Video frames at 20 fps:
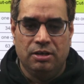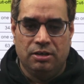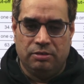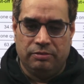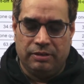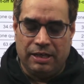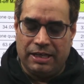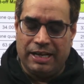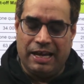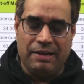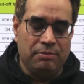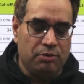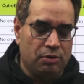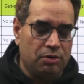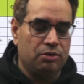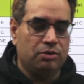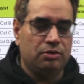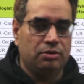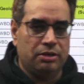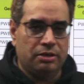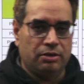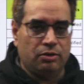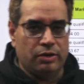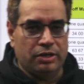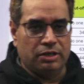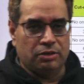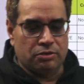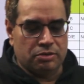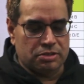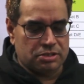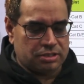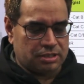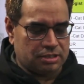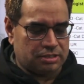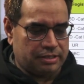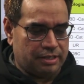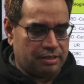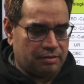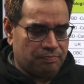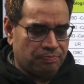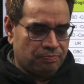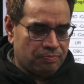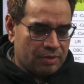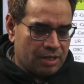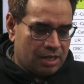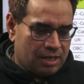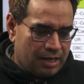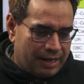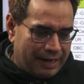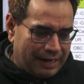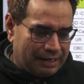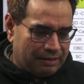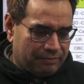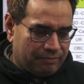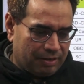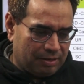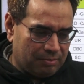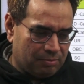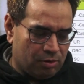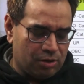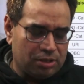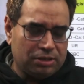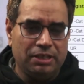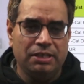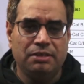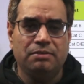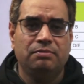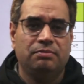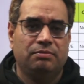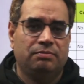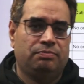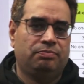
That I am not going to discuss here. And one more thing,